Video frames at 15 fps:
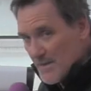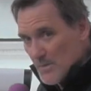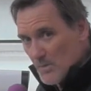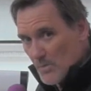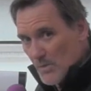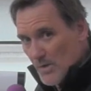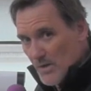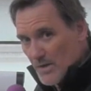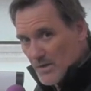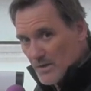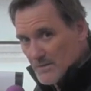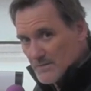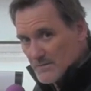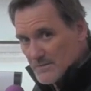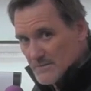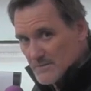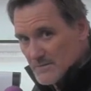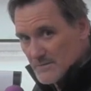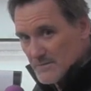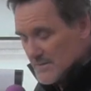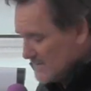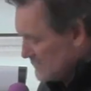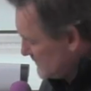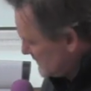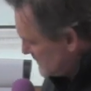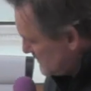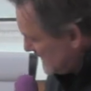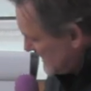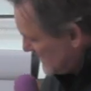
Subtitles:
on the wall, to be